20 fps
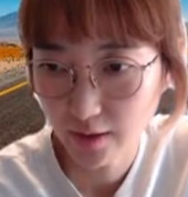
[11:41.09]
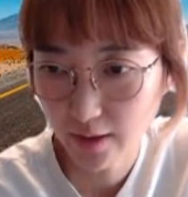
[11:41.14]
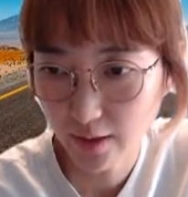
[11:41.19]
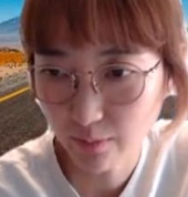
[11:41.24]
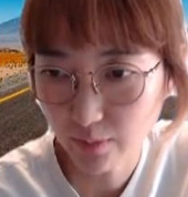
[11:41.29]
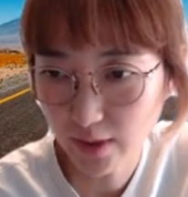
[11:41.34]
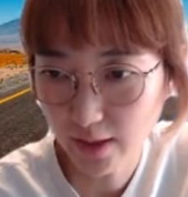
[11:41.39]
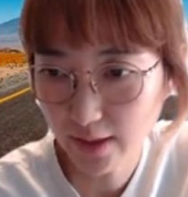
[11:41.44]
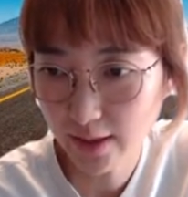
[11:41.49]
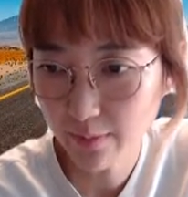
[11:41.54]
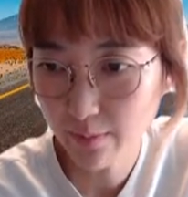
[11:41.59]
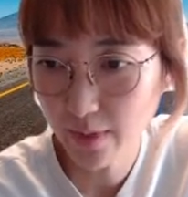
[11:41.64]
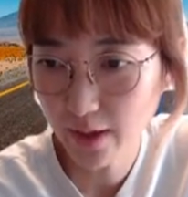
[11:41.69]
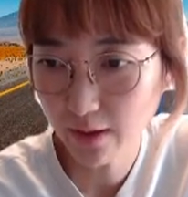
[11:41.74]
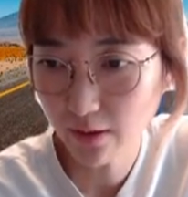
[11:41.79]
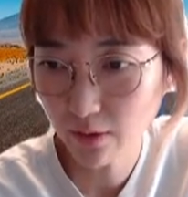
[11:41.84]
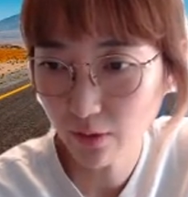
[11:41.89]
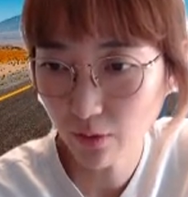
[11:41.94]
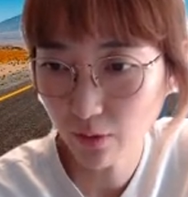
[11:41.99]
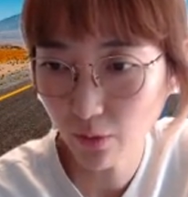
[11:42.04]
Yeah, black can
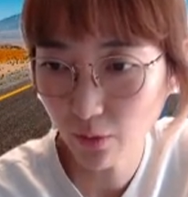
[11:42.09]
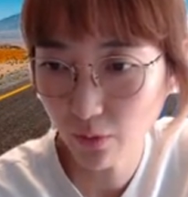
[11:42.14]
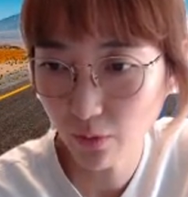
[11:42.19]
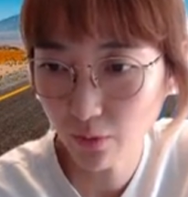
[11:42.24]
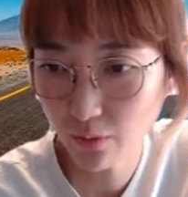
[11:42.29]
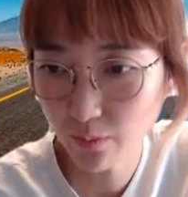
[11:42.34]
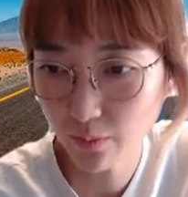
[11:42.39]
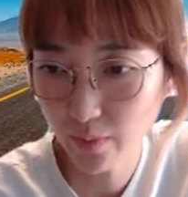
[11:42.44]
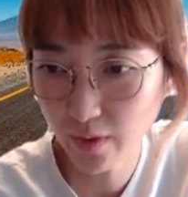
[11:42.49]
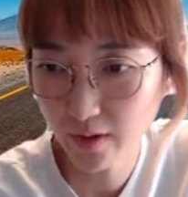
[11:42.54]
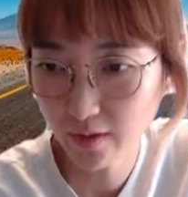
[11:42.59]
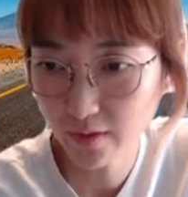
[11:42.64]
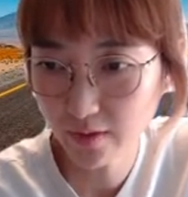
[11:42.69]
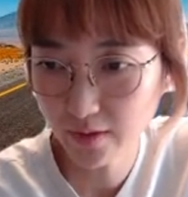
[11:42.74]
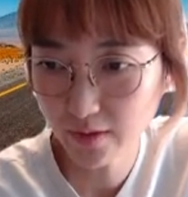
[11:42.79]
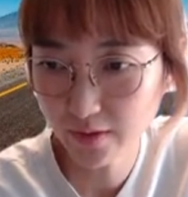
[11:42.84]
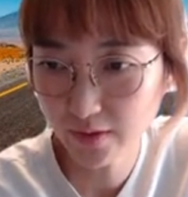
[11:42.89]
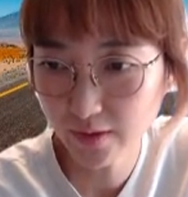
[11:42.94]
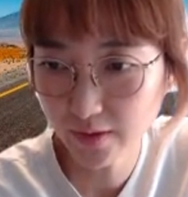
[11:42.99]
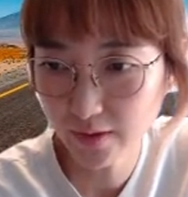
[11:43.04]
make a call,
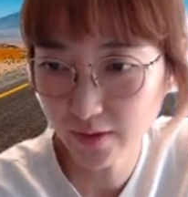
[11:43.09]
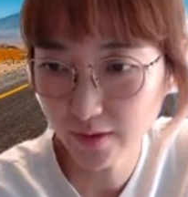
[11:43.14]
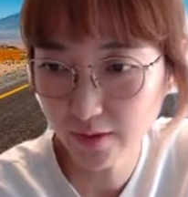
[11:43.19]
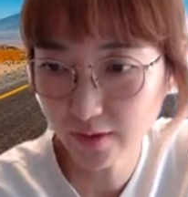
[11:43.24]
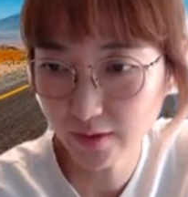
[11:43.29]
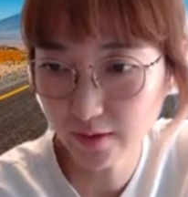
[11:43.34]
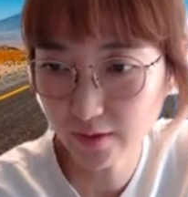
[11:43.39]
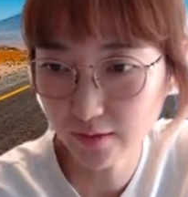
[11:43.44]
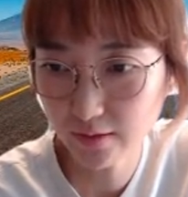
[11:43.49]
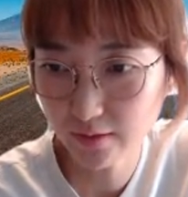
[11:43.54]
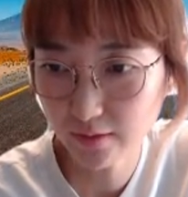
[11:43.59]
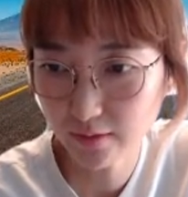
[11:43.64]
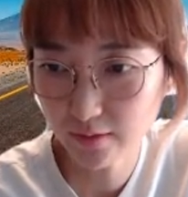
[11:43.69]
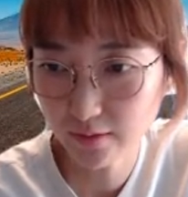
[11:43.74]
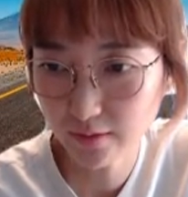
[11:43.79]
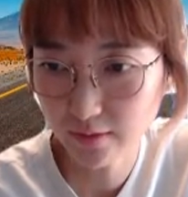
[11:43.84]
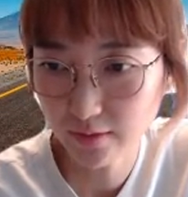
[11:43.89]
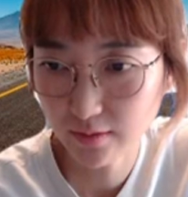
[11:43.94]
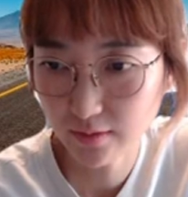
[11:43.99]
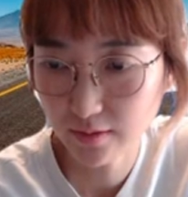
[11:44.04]
but this is
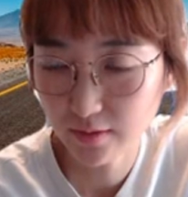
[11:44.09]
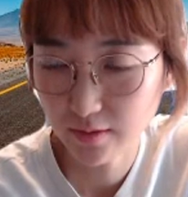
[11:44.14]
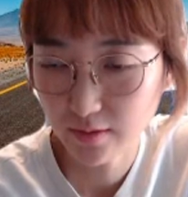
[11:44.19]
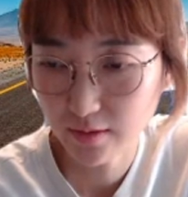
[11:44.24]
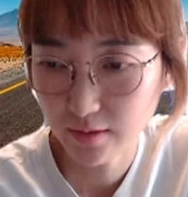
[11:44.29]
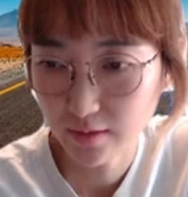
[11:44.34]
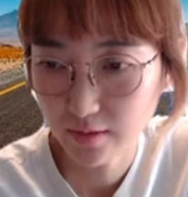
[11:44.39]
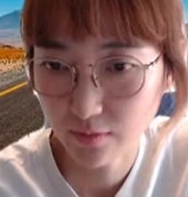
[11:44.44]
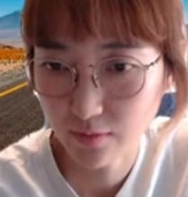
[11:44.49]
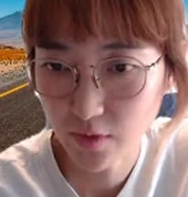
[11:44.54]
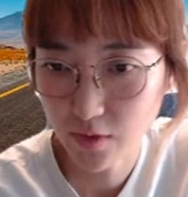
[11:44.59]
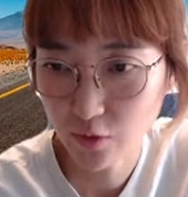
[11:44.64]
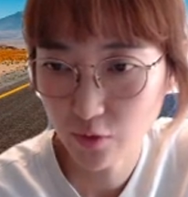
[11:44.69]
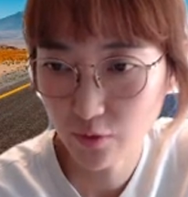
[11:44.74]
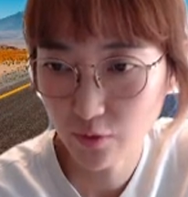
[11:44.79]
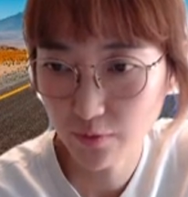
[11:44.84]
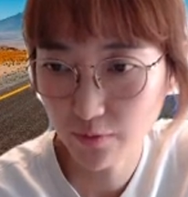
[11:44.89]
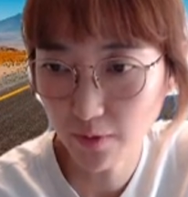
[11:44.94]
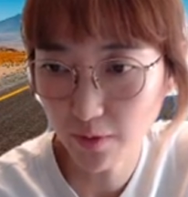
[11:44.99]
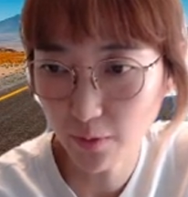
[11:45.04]

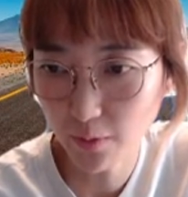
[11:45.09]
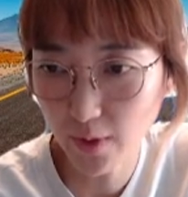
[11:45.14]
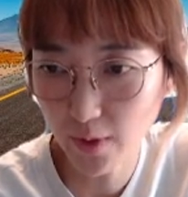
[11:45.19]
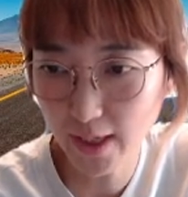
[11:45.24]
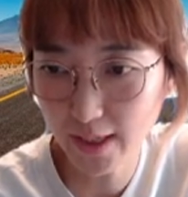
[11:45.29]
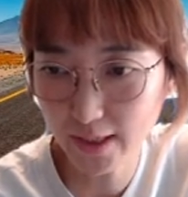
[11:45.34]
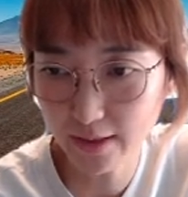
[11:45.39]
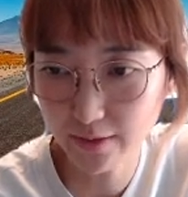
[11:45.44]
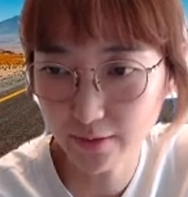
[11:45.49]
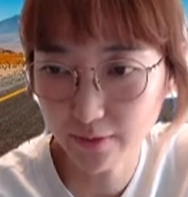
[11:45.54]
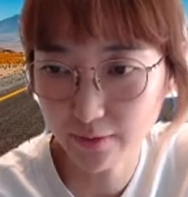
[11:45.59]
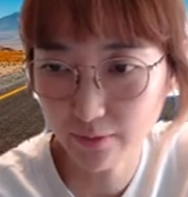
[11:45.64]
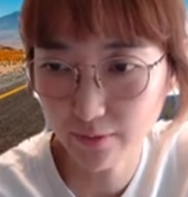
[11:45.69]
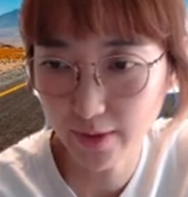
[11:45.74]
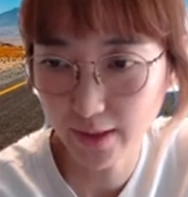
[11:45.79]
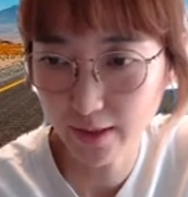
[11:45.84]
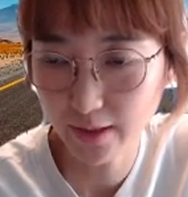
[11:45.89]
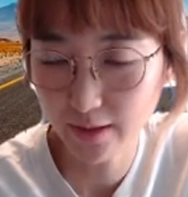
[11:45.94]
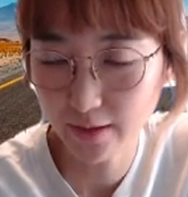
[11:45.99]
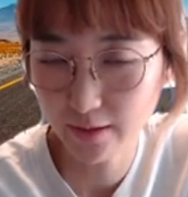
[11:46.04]
much for white,
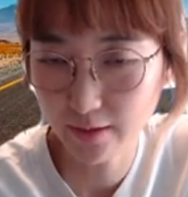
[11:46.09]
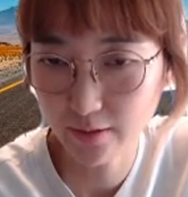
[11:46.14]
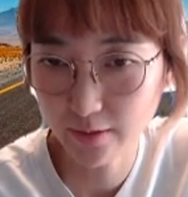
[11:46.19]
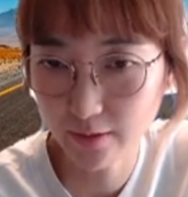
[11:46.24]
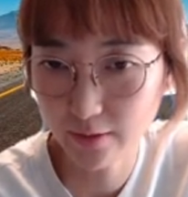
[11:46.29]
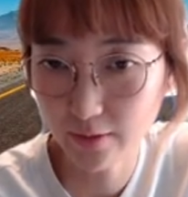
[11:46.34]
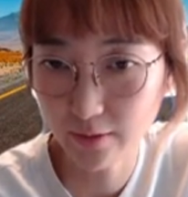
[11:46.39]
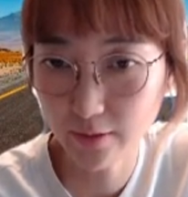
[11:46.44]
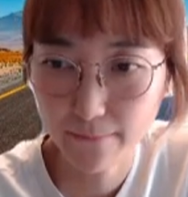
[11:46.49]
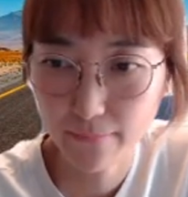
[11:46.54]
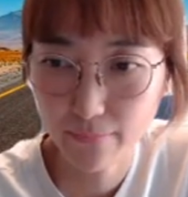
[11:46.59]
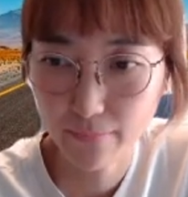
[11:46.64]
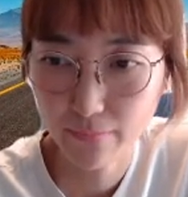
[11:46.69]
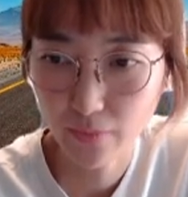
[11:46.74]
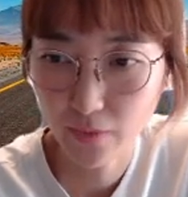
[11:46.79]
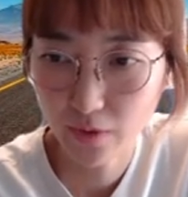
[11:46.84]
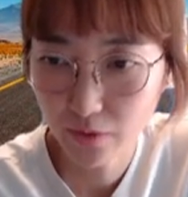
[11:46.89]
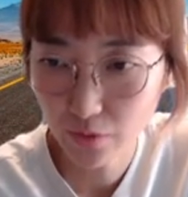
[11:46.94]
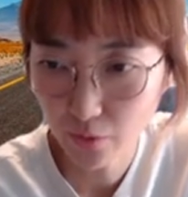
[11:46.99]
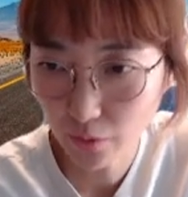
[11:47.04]
right?
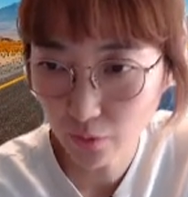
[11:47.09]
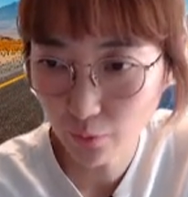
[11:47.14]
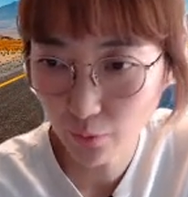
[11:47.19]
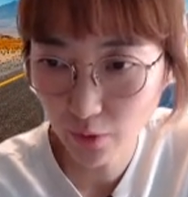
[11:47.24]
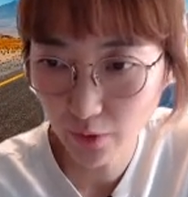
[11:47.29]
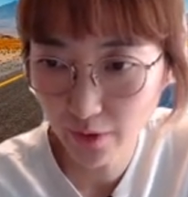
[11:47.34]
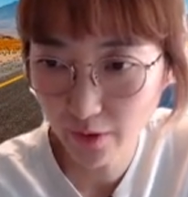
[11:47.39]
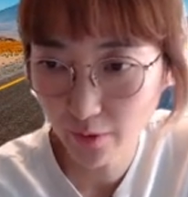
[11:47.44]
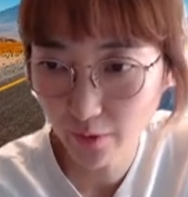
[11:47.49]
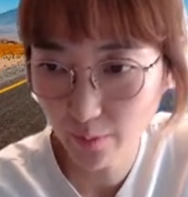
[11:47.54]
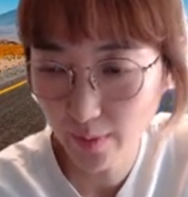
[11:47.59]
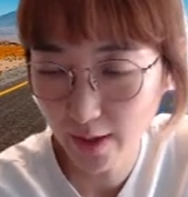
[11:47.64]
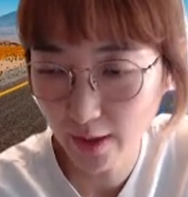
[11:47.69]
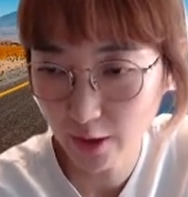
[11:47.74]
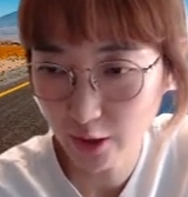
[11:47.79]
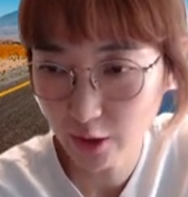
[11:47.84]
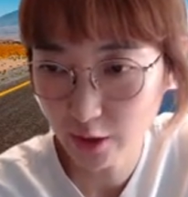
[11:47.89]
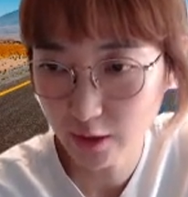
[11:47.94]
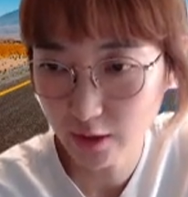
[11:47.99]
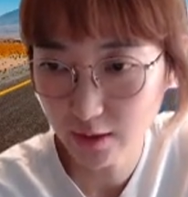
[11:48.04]
Don't worry
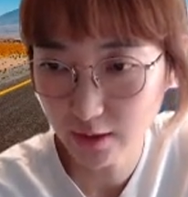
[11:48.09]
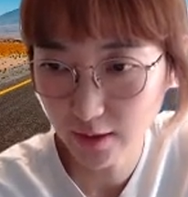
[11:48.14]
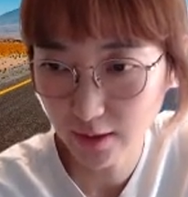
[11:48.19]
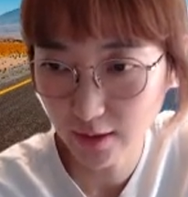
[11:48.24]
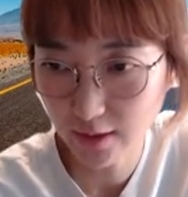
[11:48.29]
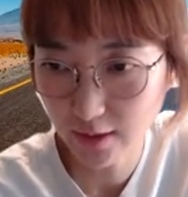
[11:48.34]
about